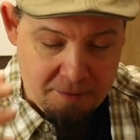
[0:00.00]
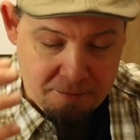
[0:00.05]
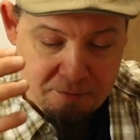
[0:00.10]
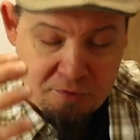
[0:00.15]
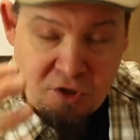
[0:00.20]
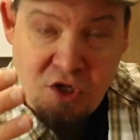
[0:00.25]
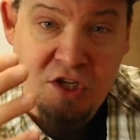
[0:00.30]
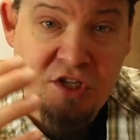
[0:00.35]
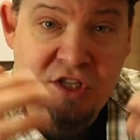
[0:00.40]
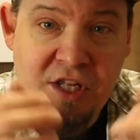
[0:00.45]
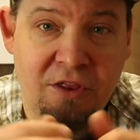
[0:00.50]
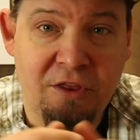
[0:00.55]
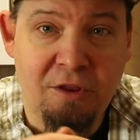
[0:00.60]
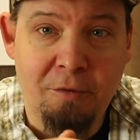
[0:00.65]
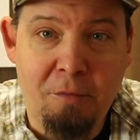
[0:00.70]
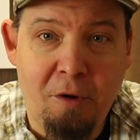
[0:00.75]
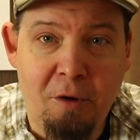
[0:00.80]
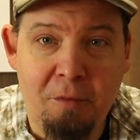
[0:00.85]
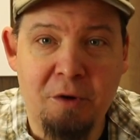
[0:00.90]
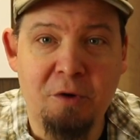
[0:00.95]
Just at the
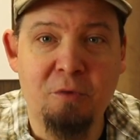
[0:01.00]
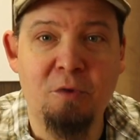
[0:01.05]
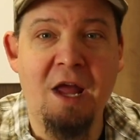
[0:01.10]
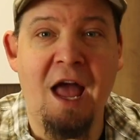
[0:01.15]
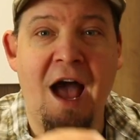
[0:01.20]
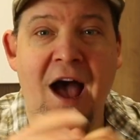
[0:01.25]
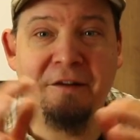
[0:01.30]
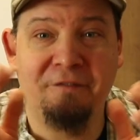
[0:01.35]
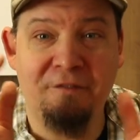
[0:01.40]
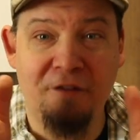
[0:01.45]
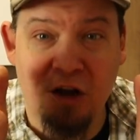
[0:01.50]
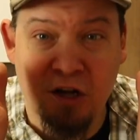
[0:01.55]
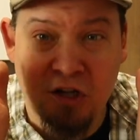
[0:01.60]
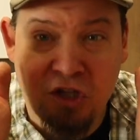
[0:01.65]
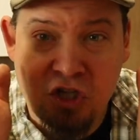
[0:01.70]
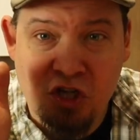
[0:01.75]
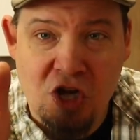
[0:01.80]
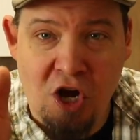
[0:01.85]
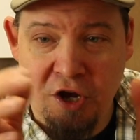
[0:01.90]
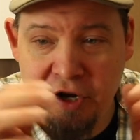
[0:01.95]
moment, we have a
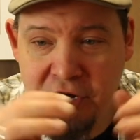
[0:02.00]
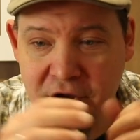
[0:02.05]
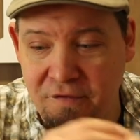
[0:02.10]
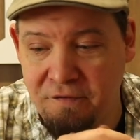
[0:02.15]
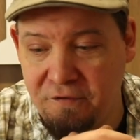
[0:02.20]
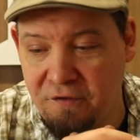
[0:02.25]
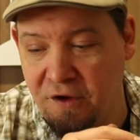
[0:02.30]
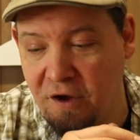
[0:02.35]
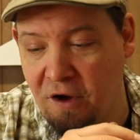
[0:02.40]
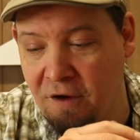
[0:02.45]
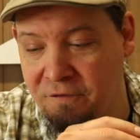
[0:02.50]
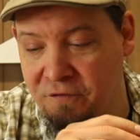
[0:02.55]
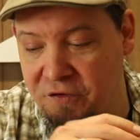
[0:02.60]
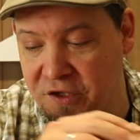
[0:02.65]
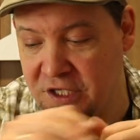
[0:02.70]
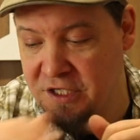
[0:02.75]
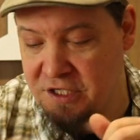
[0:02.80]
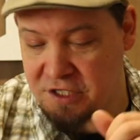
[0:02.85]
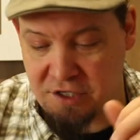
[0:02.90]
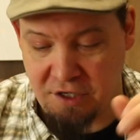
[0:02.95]
ton of
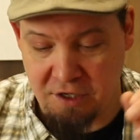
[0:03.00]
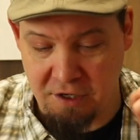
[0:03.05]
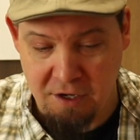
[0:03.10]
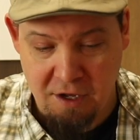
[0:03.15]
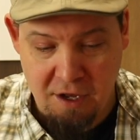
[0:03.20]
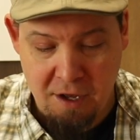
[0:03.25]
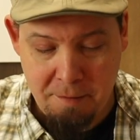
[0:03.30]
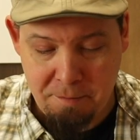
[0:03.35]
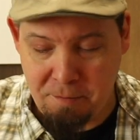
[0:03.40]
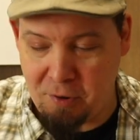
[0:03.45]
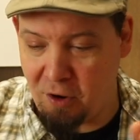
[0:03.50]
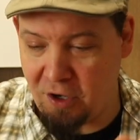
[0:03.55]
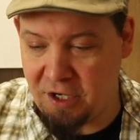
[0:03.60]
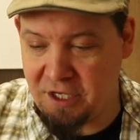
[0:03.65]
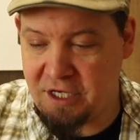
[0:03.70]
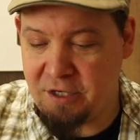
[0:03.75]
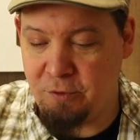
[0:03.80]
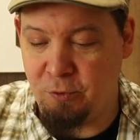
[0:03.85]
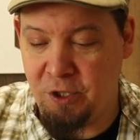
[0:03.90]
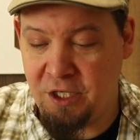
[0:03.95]
these
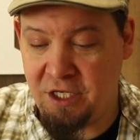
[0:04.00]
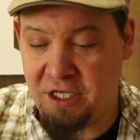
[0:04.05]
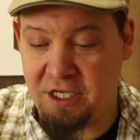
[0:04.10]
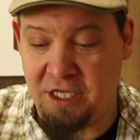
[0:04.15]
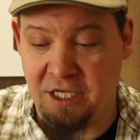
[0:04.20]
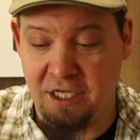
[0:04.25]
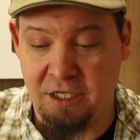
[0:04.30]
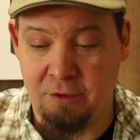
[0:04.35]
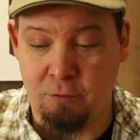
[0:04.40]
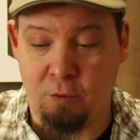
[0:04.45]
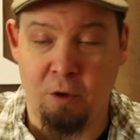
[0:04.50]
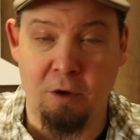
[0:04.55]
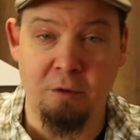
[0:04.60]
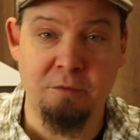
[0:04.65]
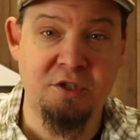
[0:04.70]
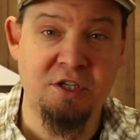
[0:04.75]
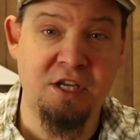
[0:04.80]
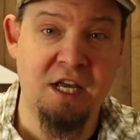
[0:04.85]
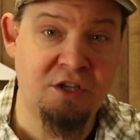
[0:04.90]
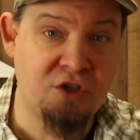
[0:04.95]
polychaete
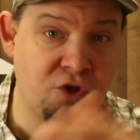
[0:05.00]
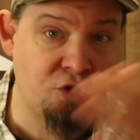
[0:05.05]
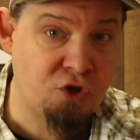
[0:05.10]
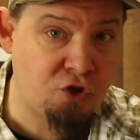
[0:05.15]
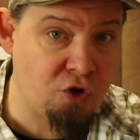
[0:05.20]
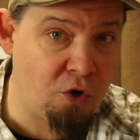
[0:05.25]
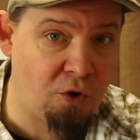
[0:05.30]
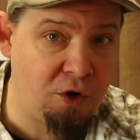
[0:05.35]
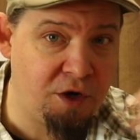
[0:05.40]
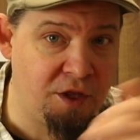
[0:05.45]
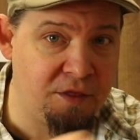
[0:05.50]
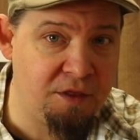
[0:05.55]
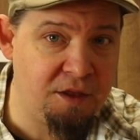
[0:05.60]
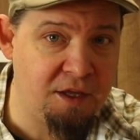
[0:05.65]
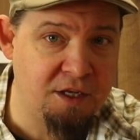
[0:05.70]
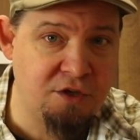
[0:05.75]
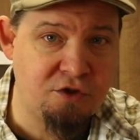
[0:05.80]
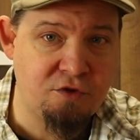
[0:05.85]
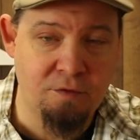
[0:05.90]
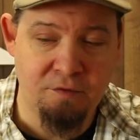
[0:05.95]
worms, as you saw in
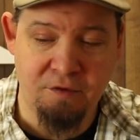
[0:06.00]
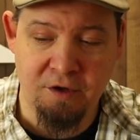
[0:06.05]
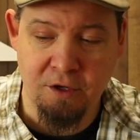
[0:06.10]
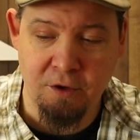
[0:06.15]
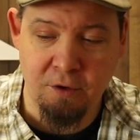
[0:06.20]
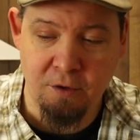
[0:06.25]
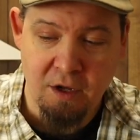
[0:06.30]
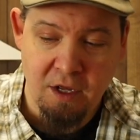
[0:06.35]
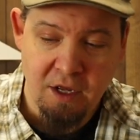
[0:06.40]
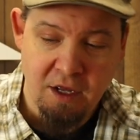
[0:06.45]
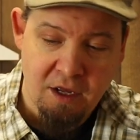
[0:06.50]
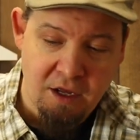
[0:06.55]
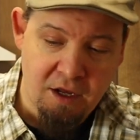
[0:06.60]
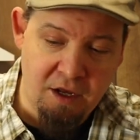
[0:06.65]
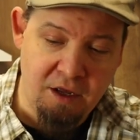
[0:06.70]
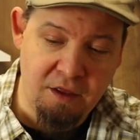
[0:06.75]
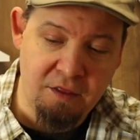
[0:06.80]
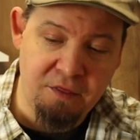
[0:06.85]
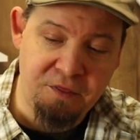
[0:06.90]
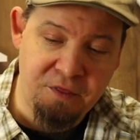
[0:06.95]
the intro video.
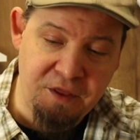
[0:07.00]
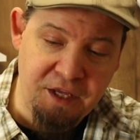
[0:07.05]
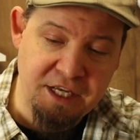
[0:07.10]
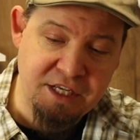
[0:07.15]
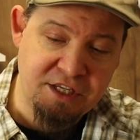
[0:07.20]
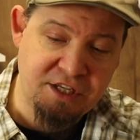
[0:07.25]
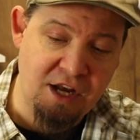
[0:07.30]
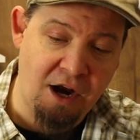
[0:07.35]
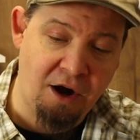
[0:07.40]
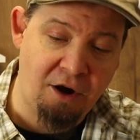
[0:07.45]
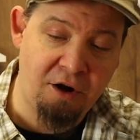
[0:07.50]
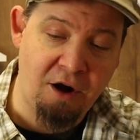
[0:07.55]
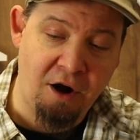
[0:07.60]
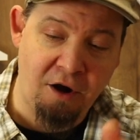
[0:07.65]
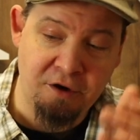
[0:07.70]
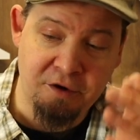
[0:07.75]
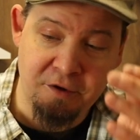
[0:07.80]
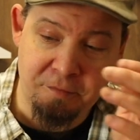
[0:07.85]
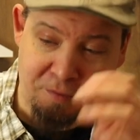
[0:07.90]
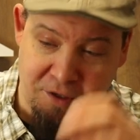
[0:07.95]
These
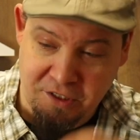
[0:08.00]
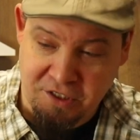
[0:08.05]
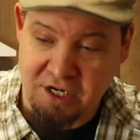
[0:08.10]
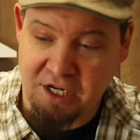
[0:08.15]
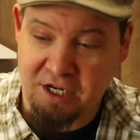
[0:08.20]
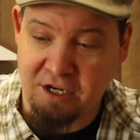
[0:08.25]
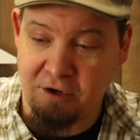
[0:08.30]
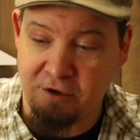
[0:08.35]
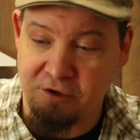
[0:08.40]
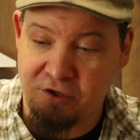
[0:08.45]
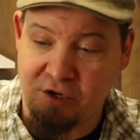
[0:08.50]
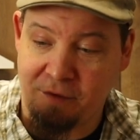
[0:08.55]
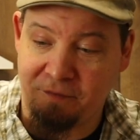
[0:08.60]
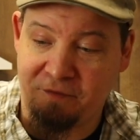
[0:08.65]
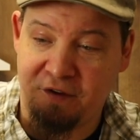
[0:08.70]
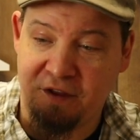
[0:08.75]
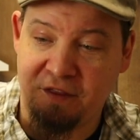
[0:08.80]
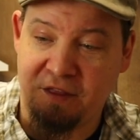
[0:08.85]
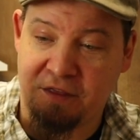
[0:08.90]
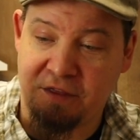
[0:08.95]
are particularly
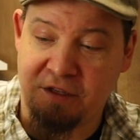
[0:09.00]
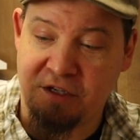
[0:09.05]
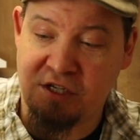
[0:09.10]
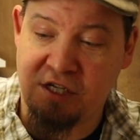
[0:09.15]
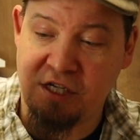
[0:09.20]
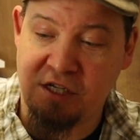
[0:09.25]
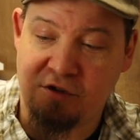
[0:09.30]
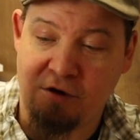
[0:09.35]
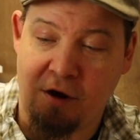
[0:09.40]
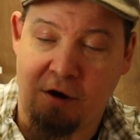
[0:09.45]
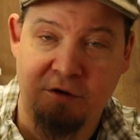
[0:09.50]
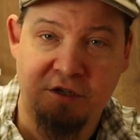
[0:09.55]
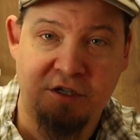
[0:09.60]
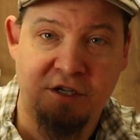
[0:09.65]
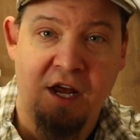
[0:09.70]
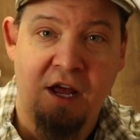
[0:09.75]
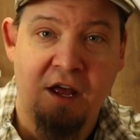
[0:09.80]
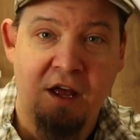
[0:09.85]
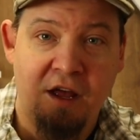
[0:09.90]
something that the sea trouts